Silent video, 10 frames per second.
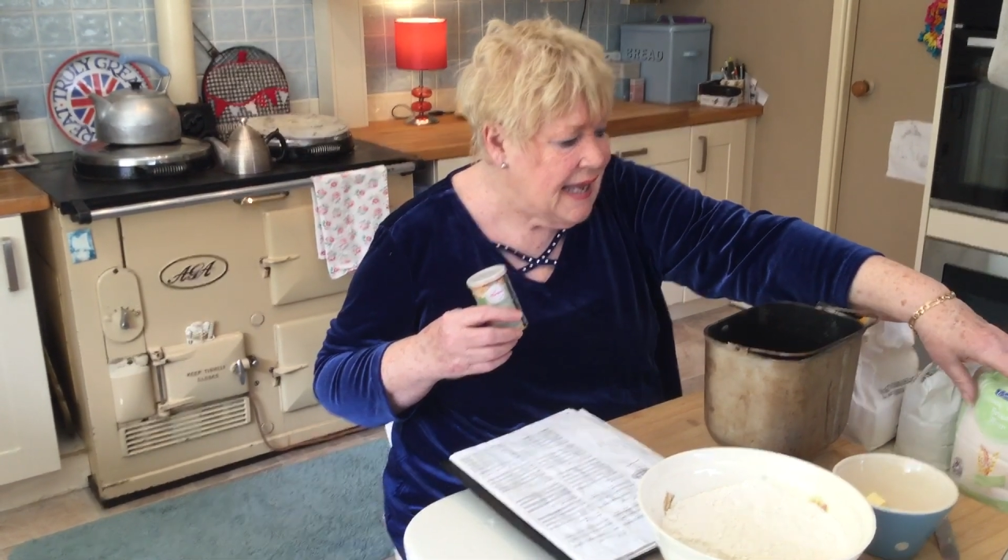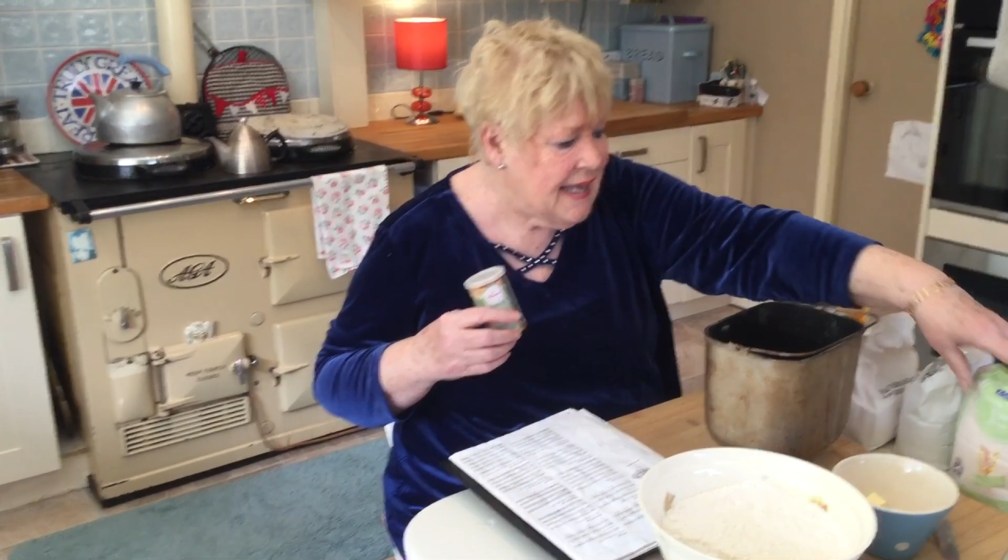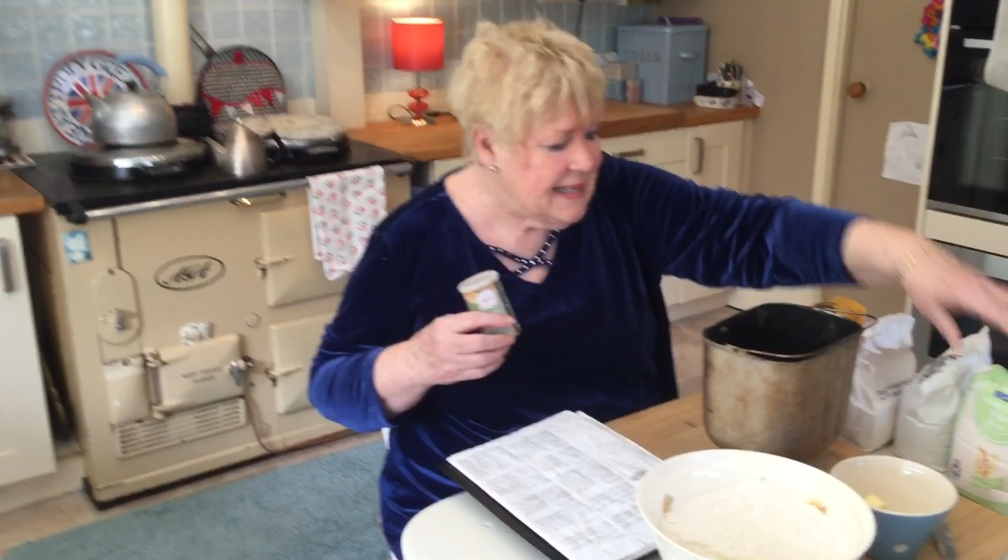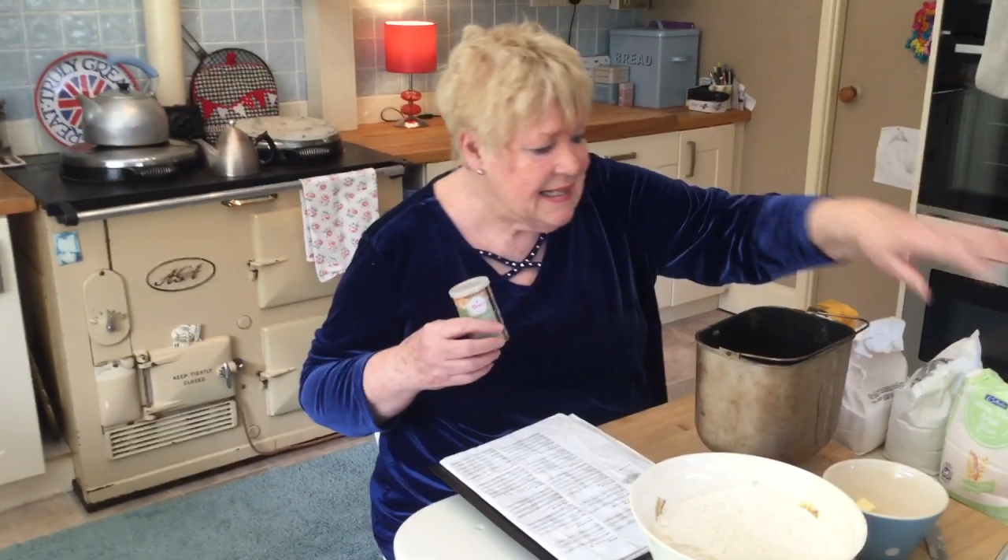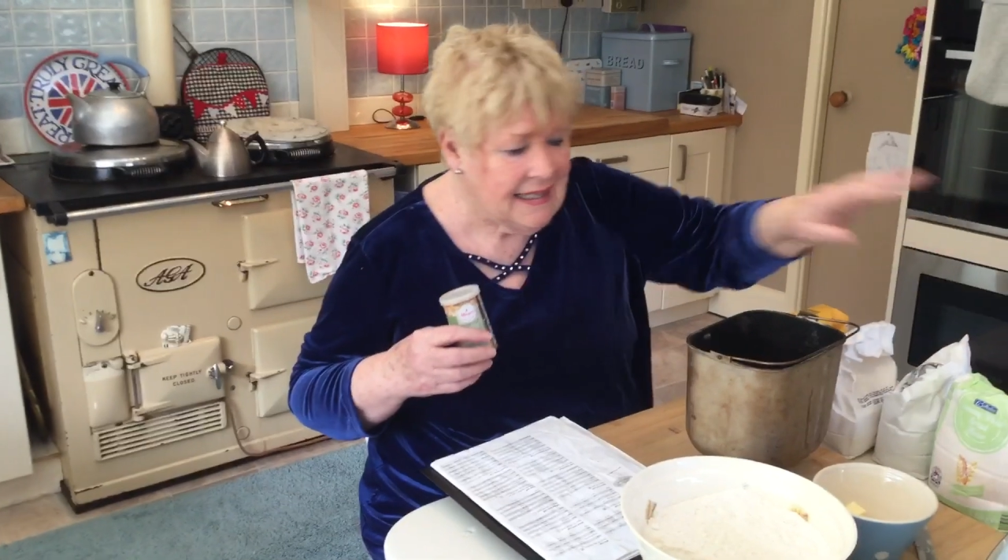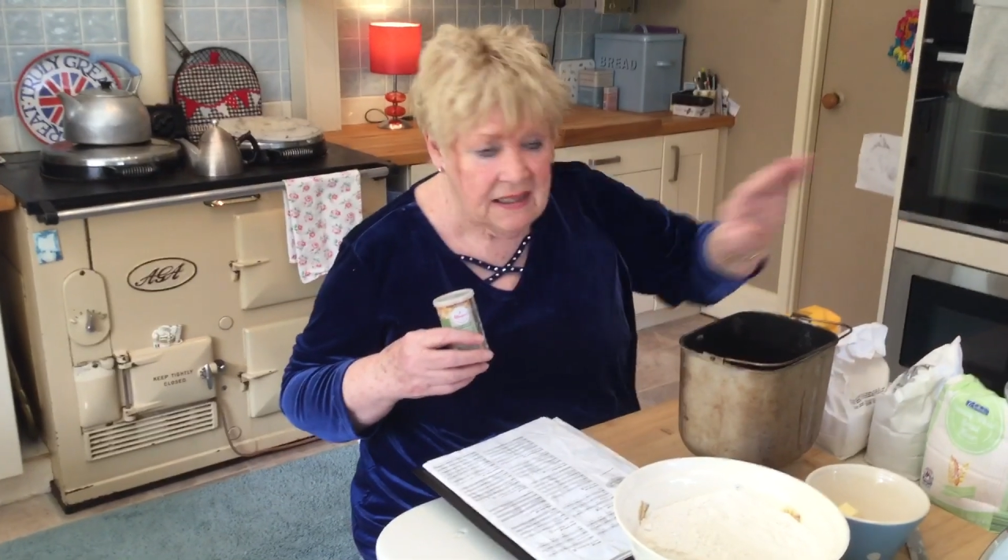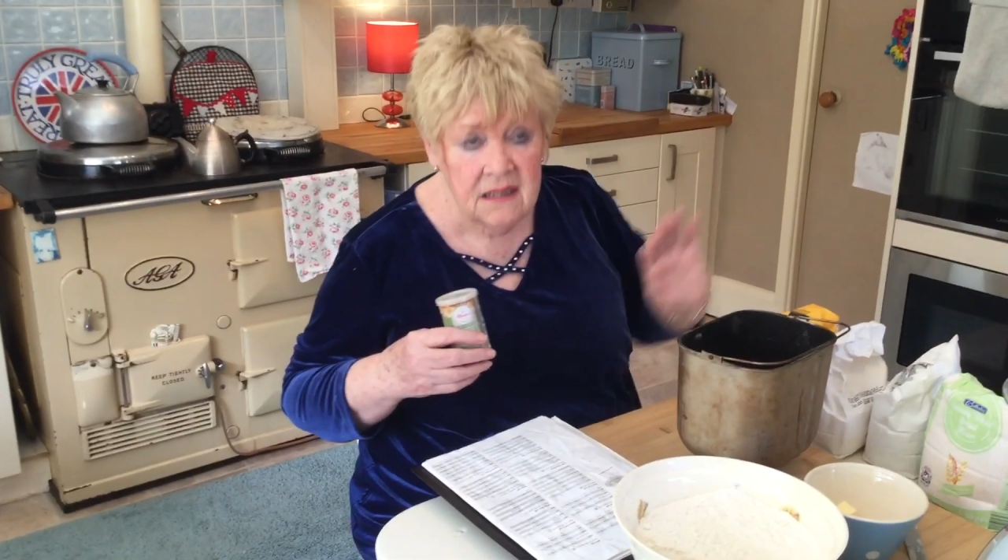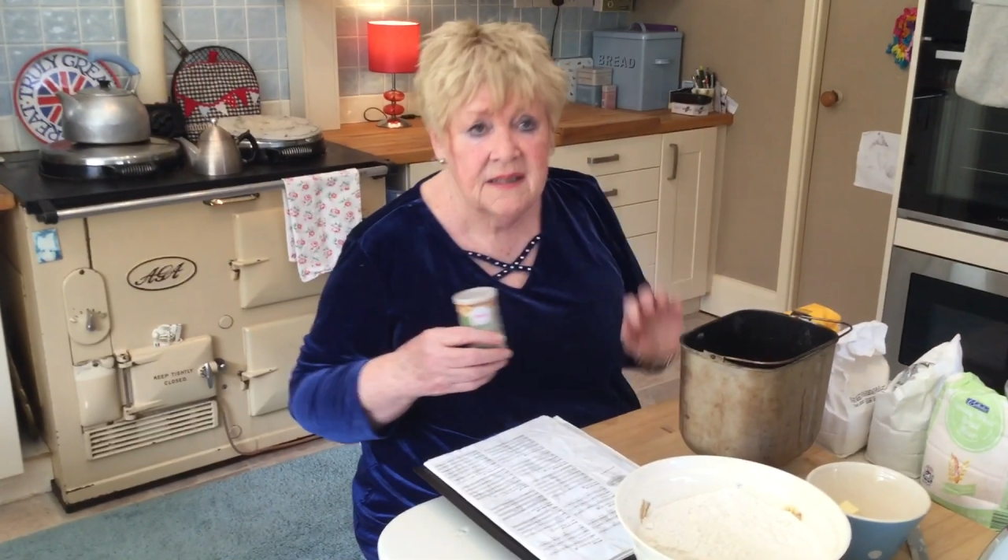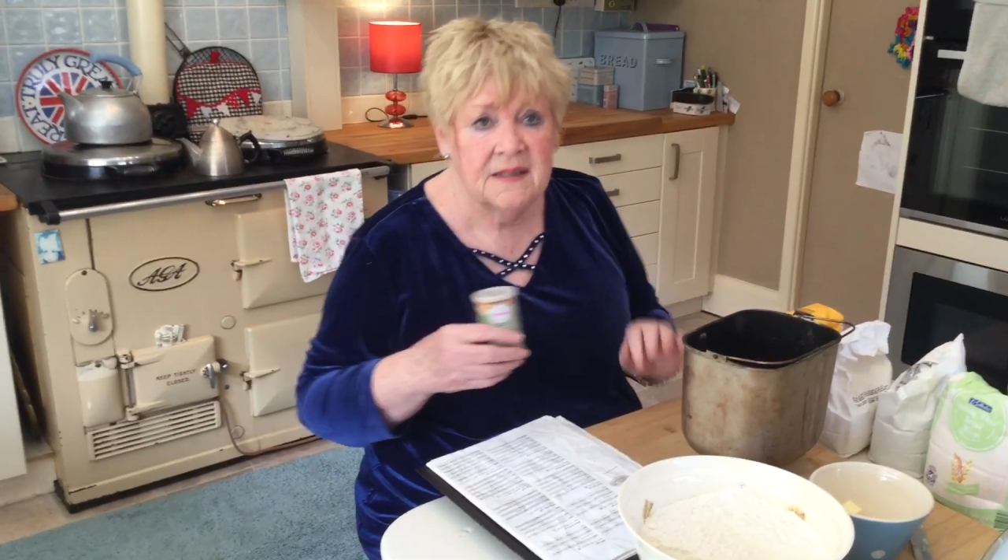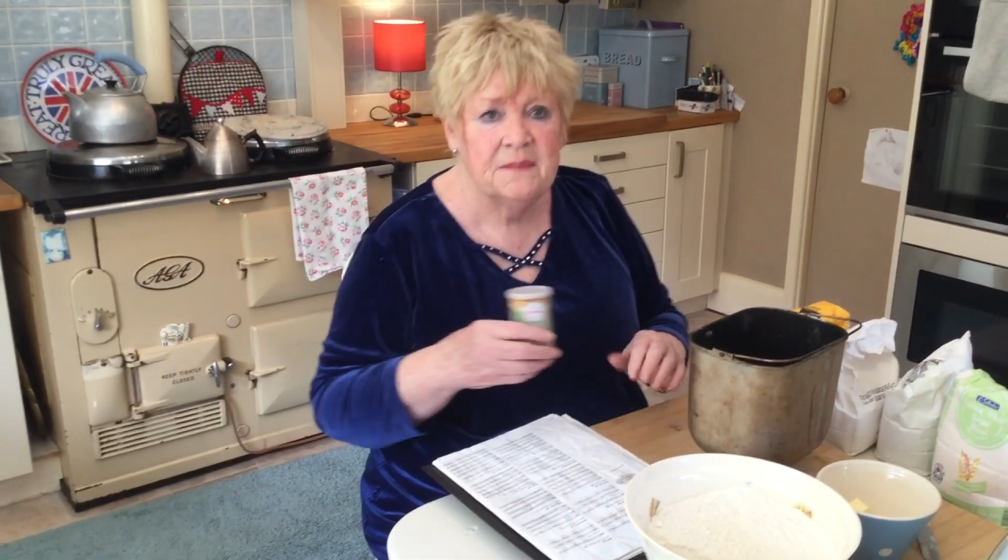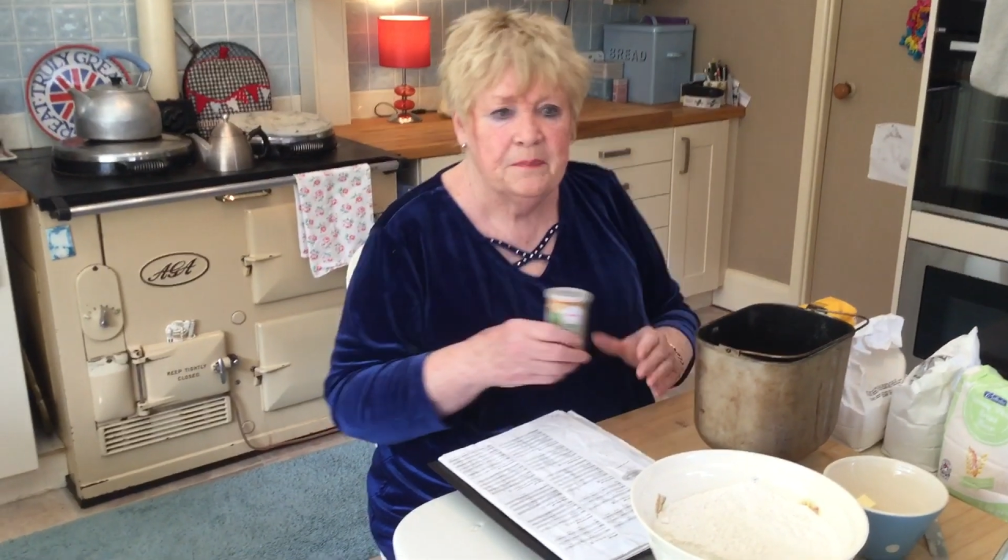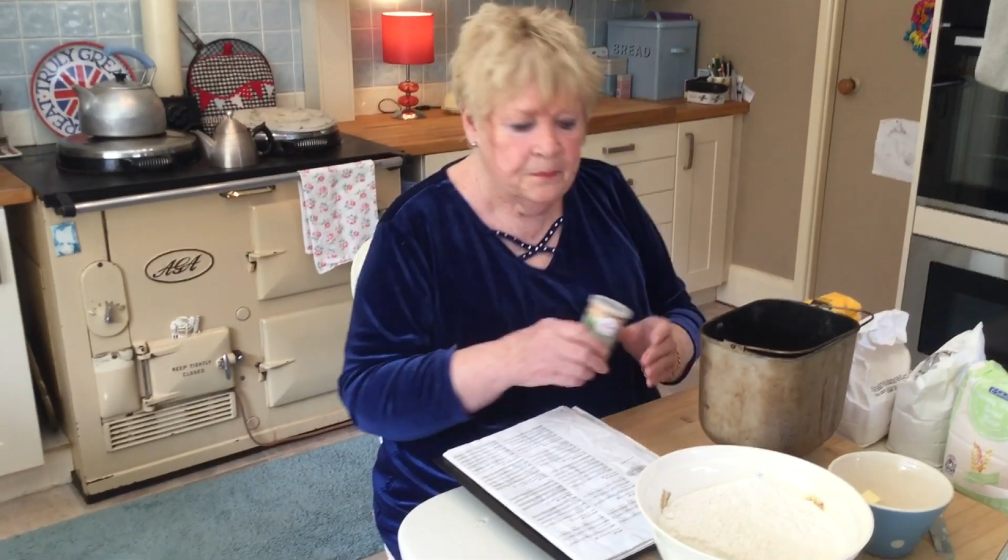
at Lidl's,